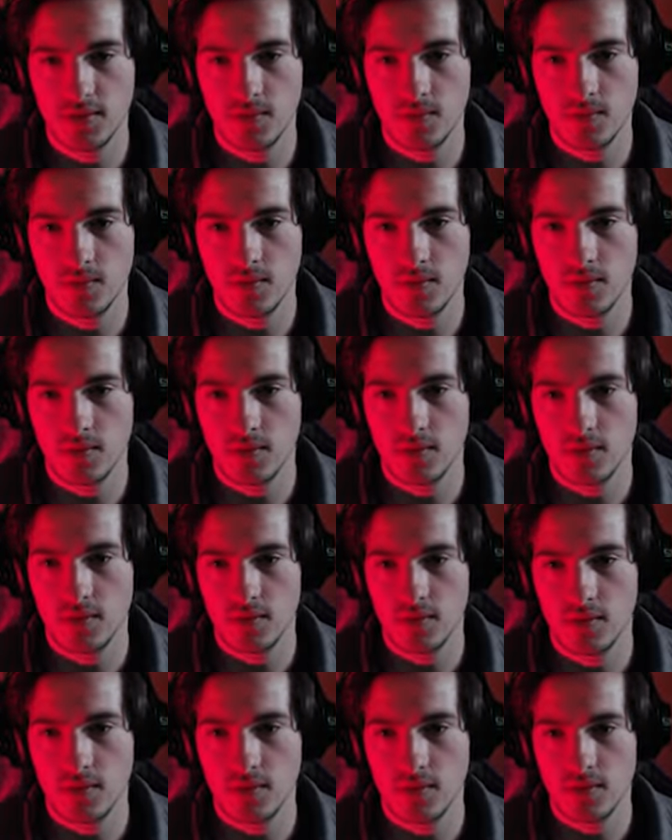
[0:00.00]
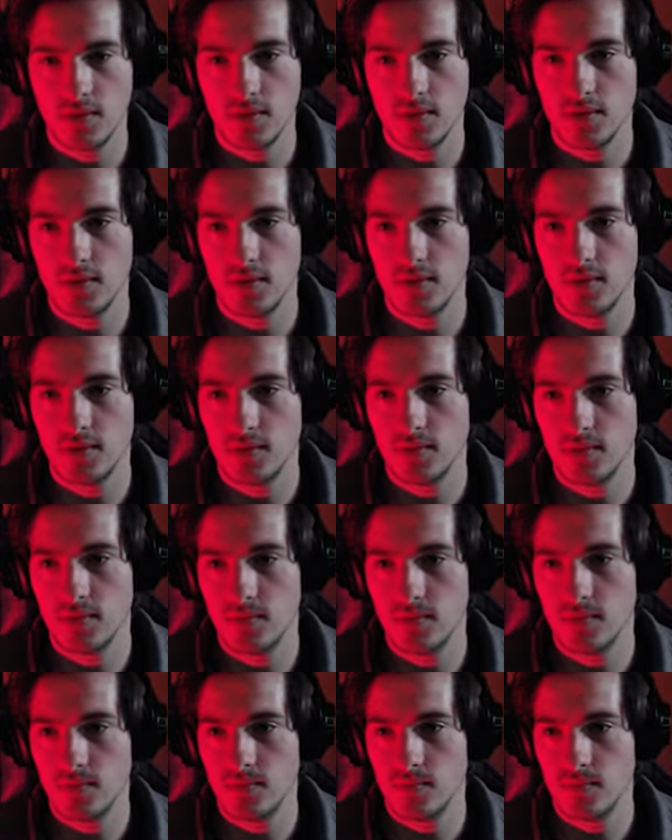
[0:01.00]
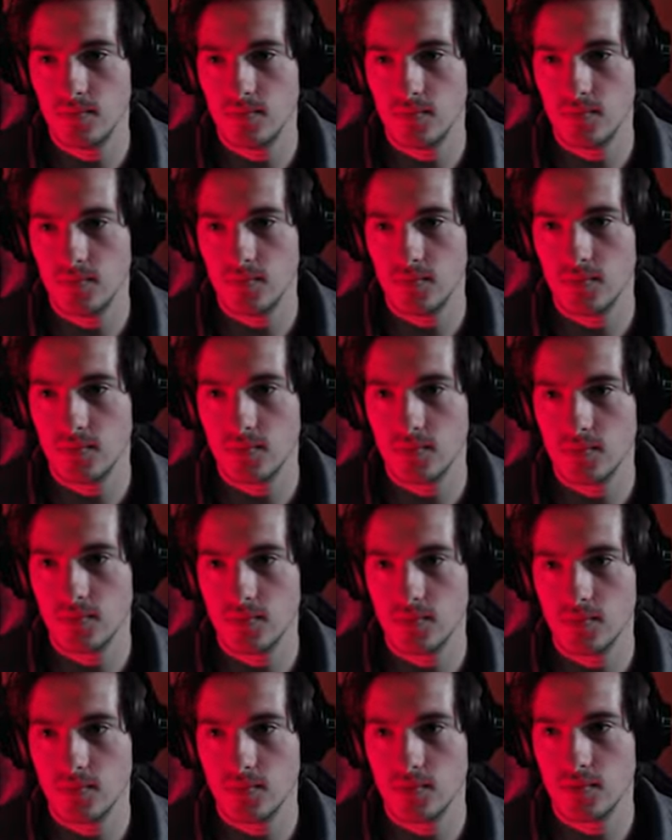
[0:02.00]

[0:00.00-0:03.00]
(no one is talking)